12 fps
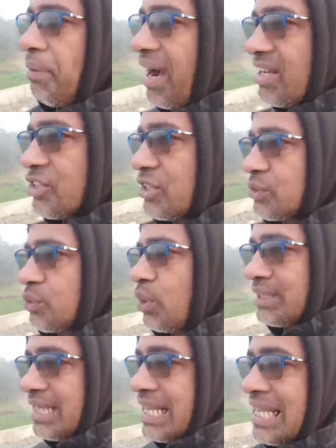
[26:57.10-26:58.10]
parallel sentence
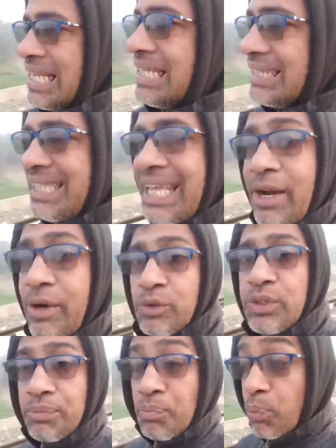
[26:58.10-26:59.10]
was there
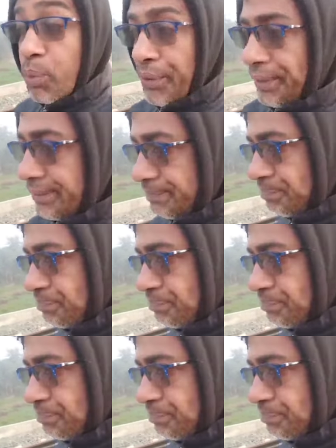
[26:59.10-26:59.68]
was a boy